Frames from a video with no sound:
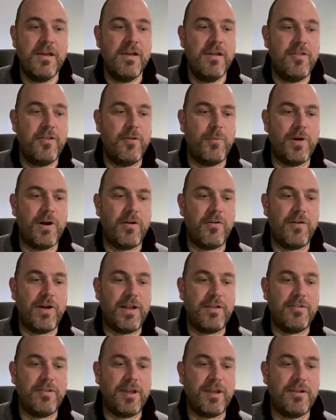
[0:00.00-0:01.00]
that we're
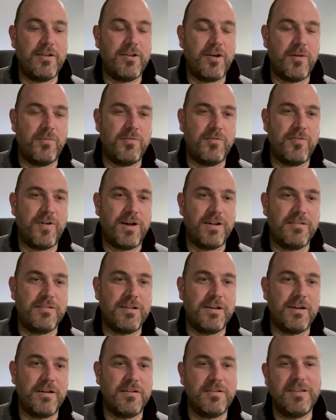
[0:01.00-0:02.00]
around 10 times
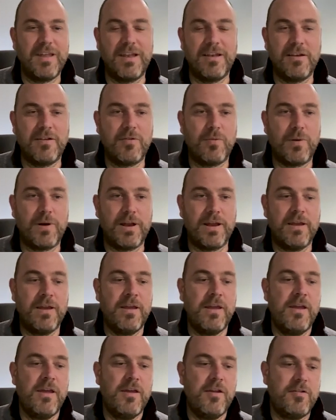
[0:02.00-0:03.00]
faster, 10 to 20.
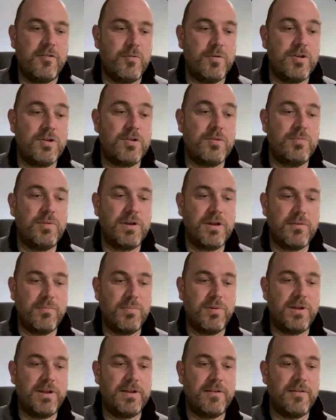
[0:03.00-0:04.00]
So we should be
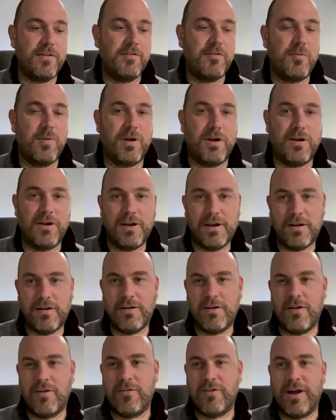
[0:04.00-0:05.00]
completing this query
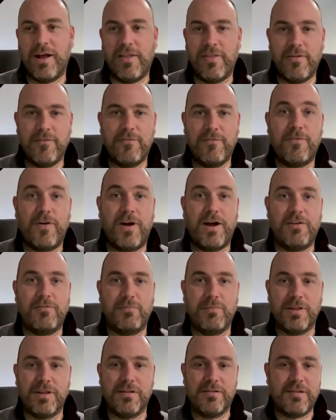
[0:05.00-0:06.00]
in around the five
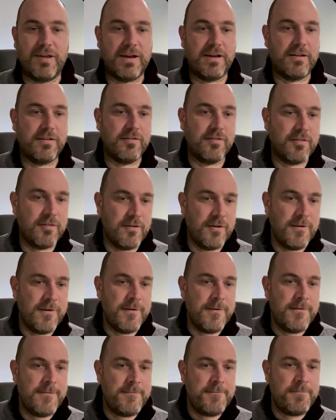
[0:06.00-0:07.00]
milliseconds.
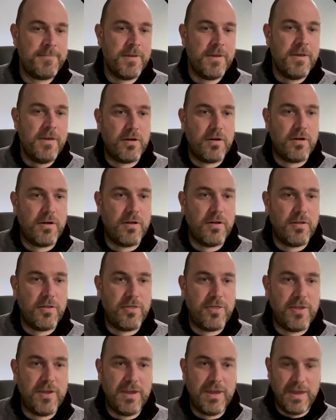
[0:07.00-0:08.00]

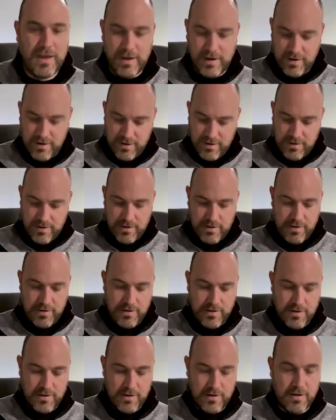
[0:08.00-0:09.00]
Thinking
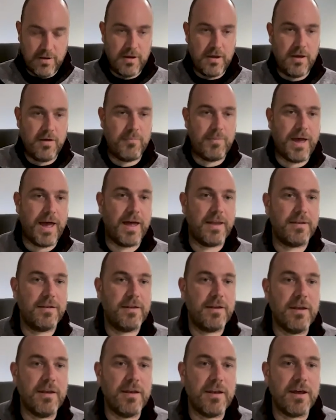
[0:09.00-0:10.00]
about
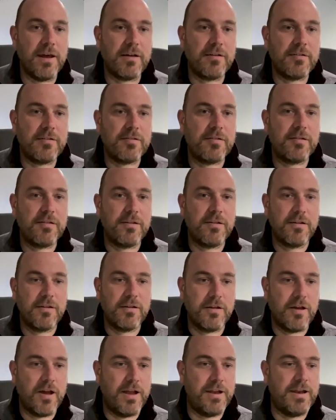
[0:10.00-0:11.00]
index
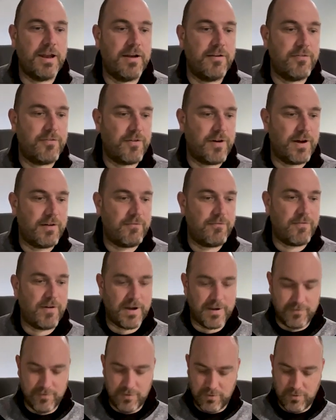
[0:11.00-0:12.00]
identifier
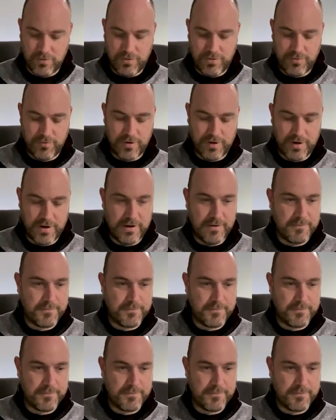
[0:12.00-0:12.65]
503.